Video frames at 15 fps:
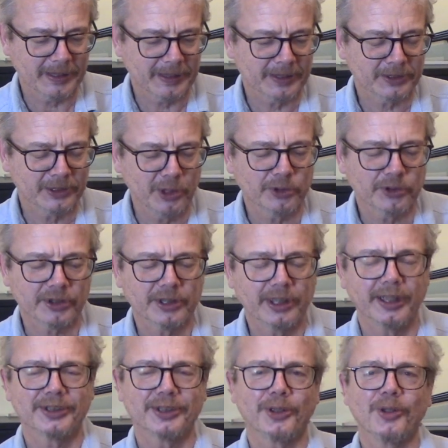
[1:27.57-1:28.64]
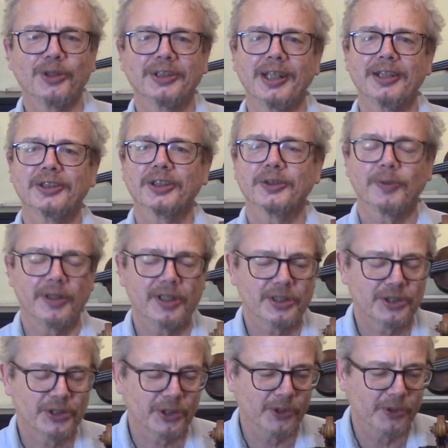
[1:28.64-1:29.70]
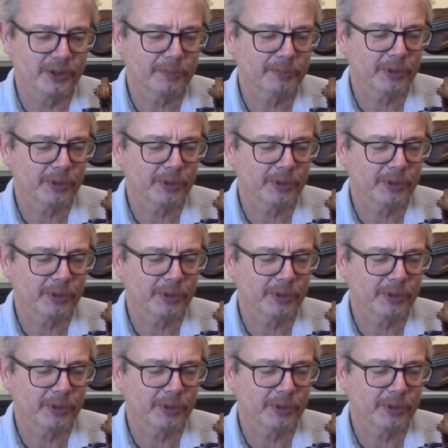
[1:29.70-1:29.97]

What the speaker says: There's no such thing as a consensus with this tune,